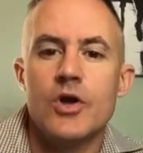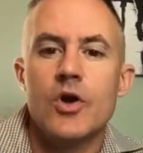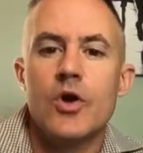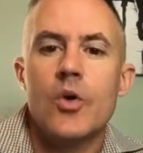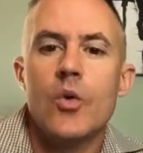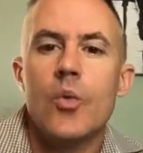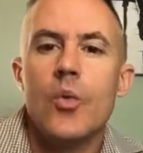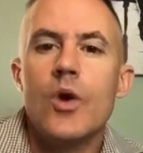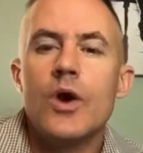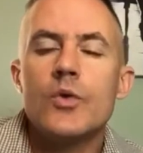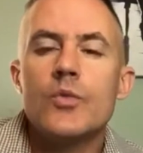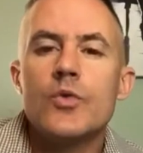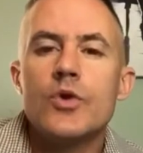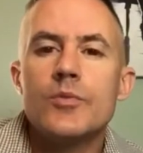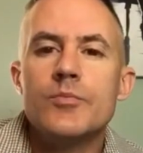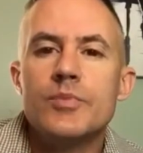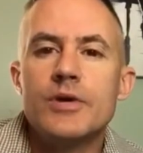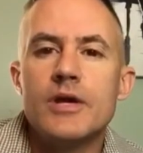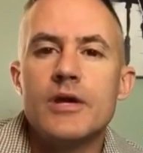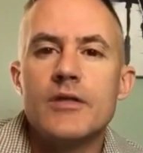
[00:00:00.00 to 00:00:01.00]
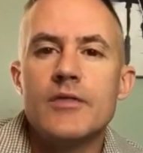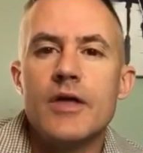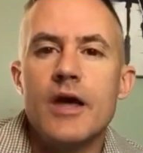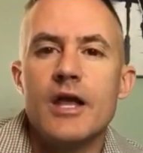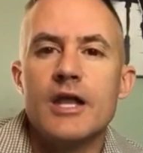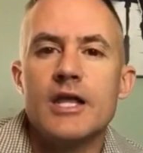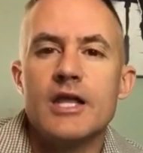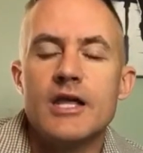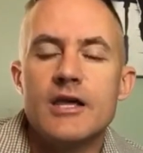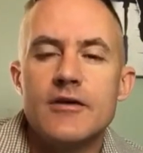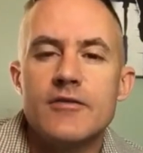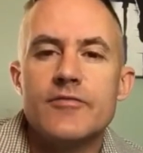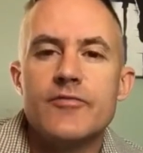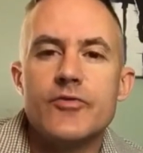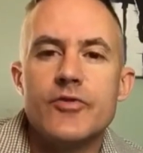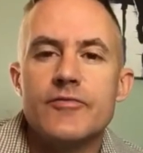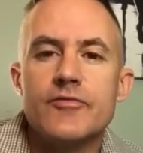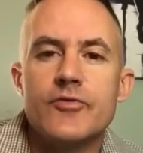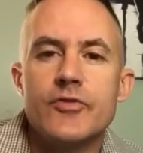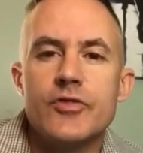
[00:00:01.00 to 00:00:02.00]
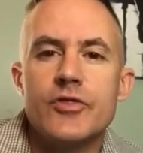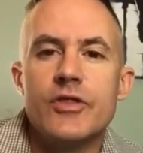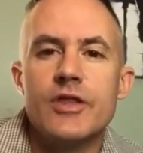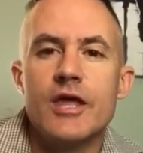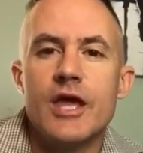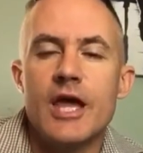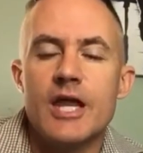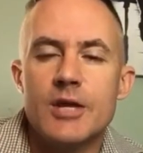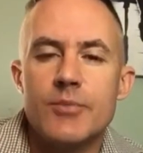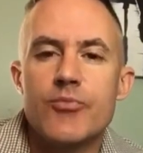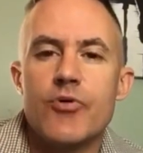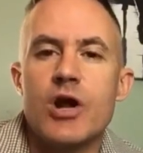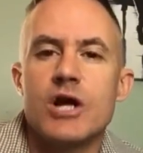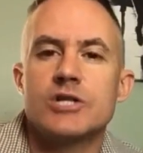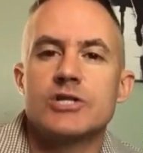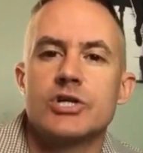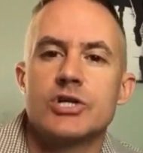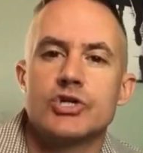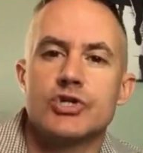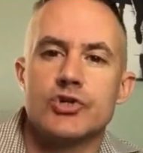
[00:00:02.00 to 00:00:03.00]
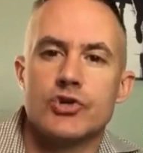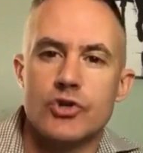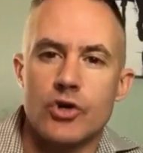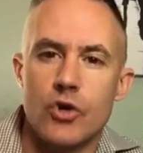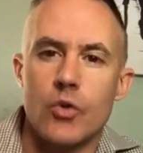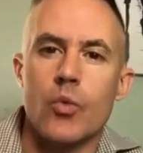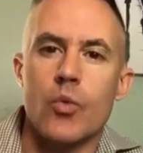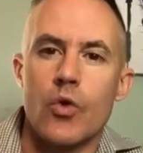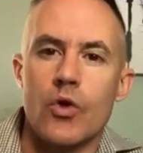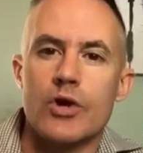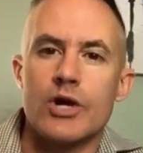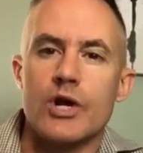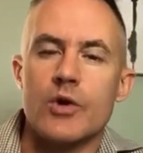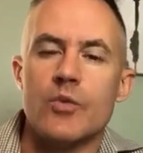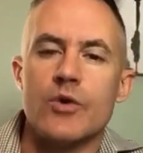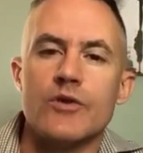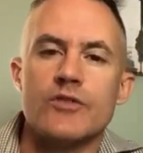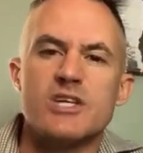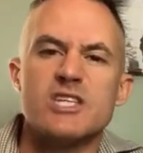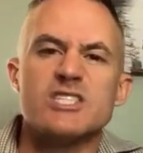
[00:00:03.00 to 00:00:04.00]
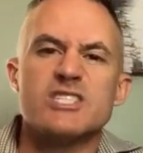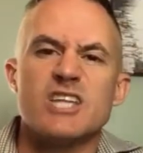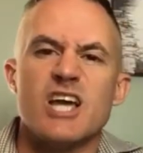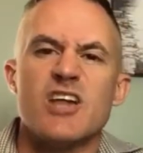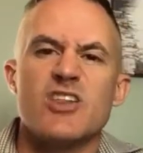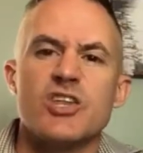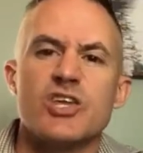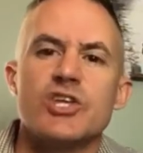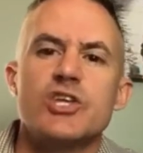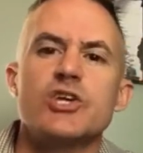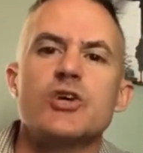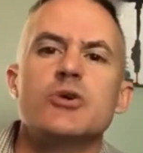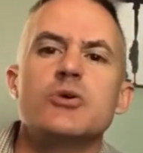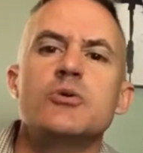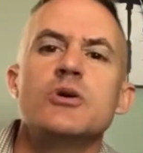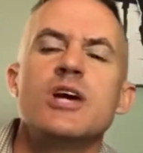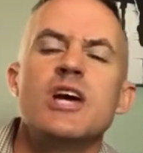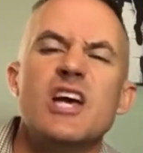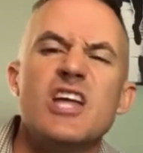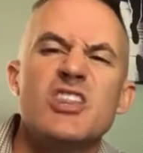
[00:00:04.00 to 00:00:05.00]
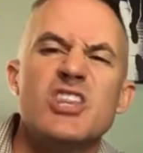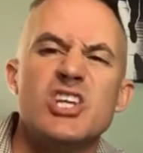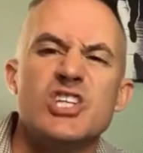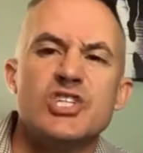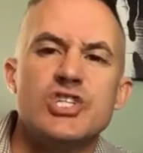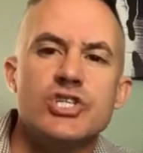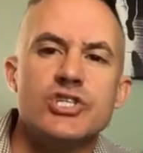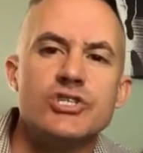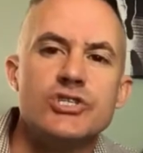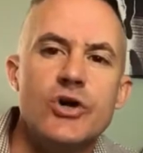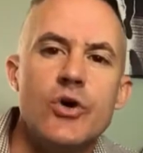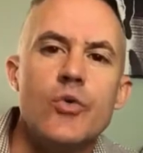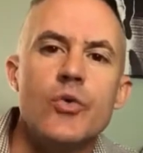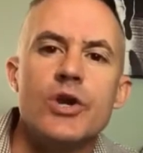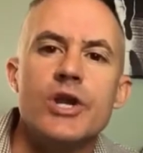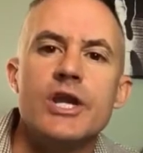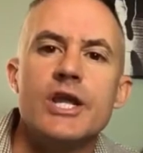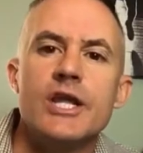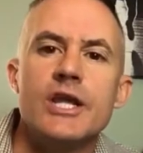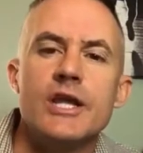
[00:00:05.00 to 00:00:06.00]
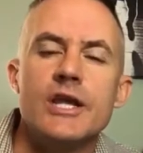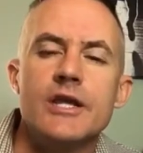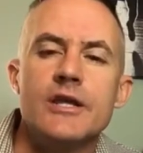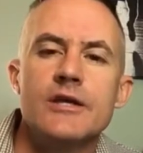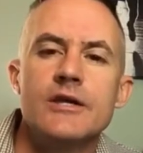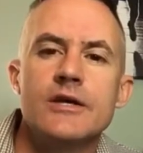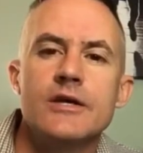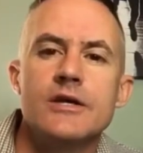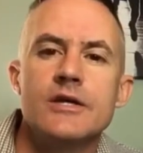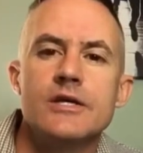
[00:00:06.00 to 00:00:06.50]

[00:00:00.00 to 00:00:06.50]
One would be that if any practitioner you're working with is telling you that you don't need